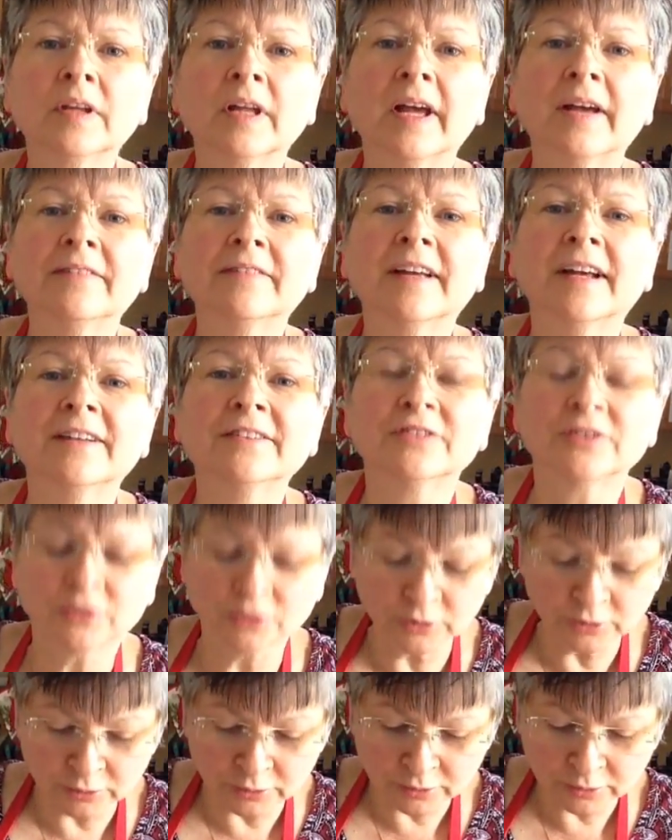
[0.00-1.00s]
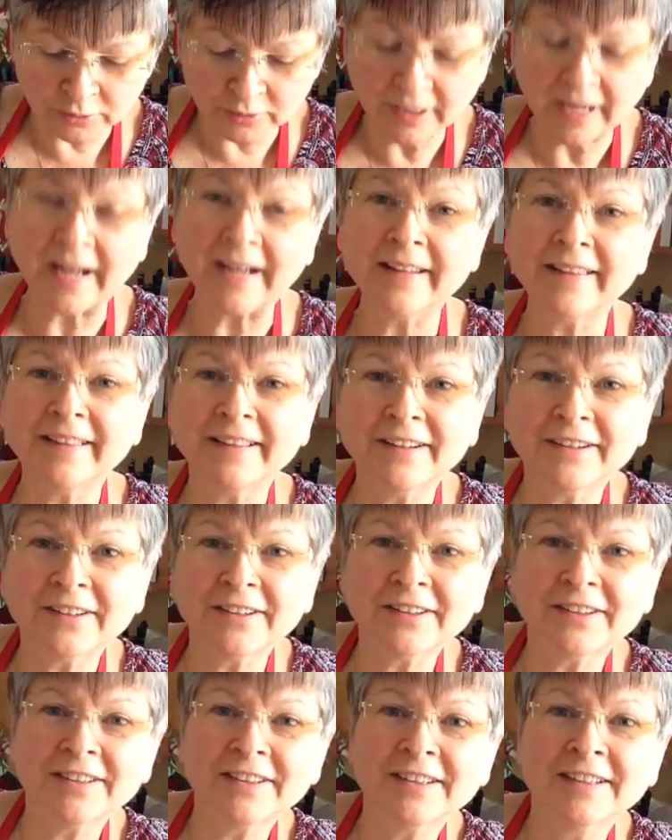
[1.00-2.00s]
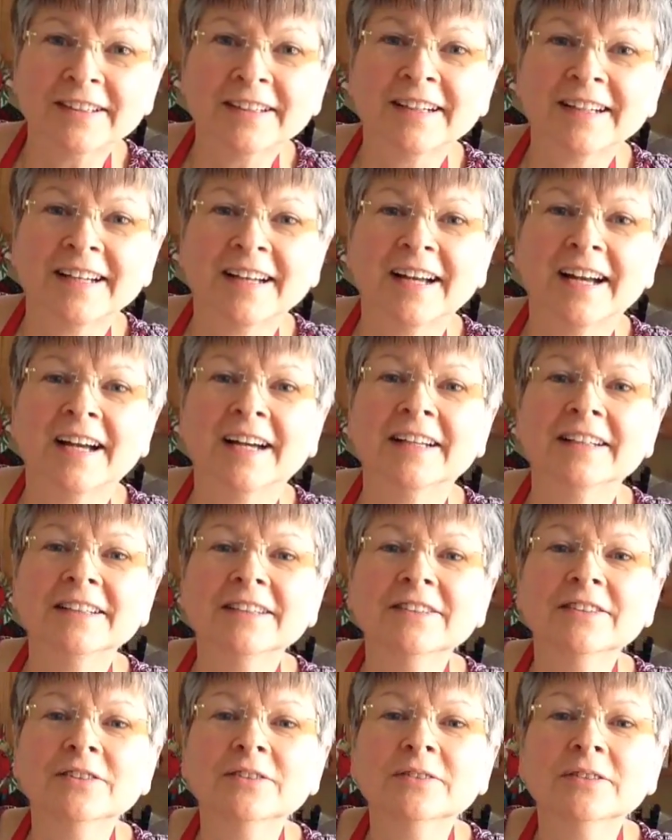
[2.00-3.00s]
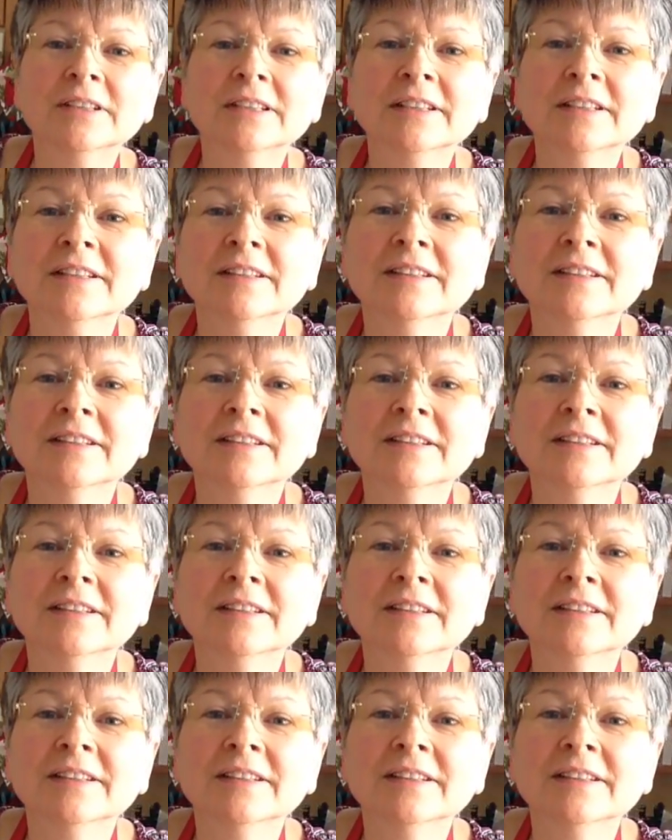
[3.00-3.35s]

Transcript: I've got 2. Hi there. How you doing?